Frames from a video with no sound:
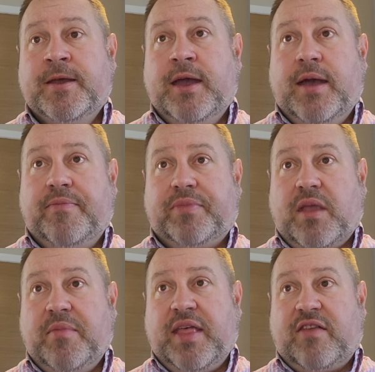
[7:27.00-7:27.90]

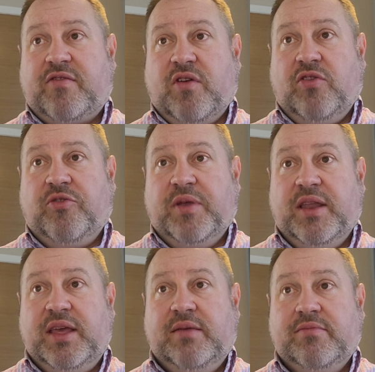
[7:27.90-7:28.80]
But that's
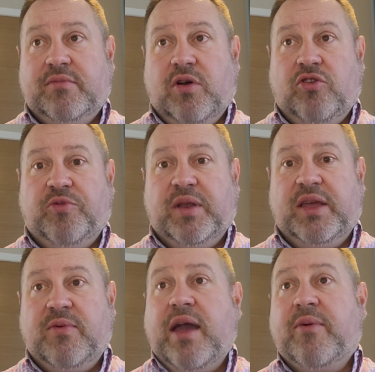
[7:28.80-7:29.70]
ultimately
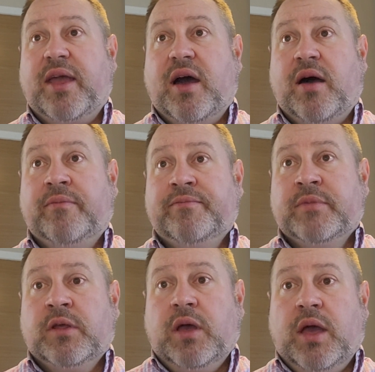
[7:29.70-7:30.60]
where we are
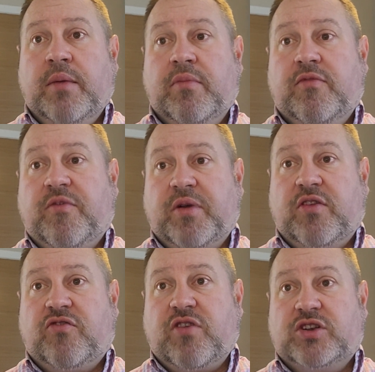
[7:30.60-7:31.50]
from a
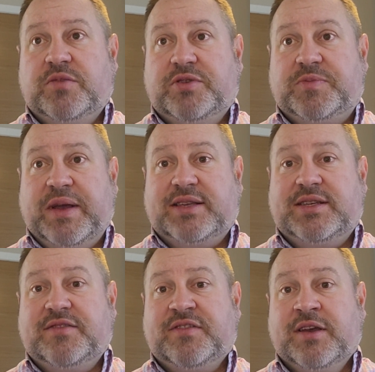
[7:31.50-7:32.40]
construction
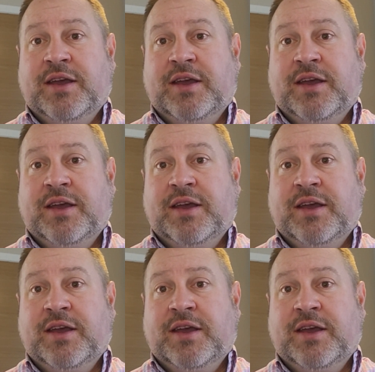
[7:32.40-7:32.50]
perspective.